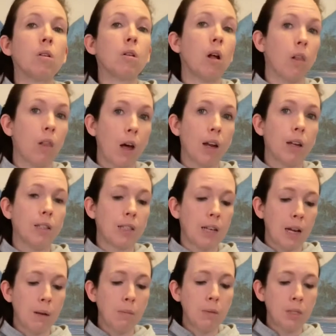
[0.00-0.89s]
a lot of
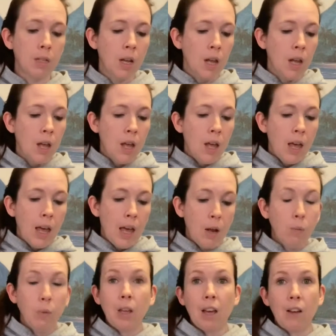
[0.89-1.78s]
times,
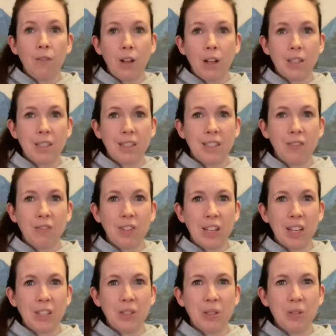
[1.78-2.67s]
and we have lots of stuff to
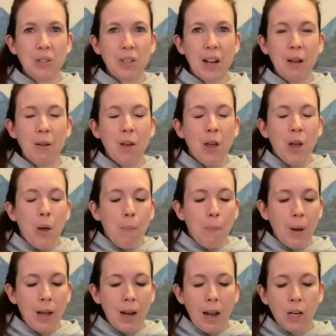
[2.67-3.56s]
get to today.
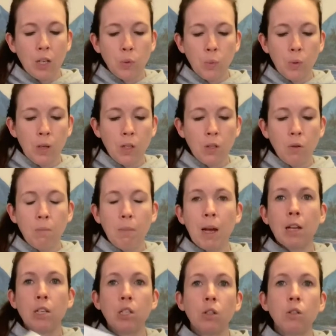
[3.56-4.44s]
But I just wanted to
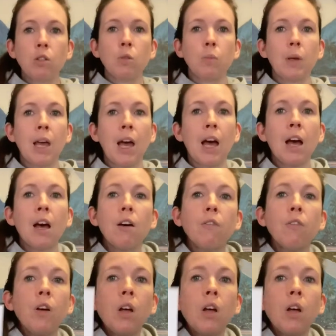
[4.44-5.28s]
remind you, so we have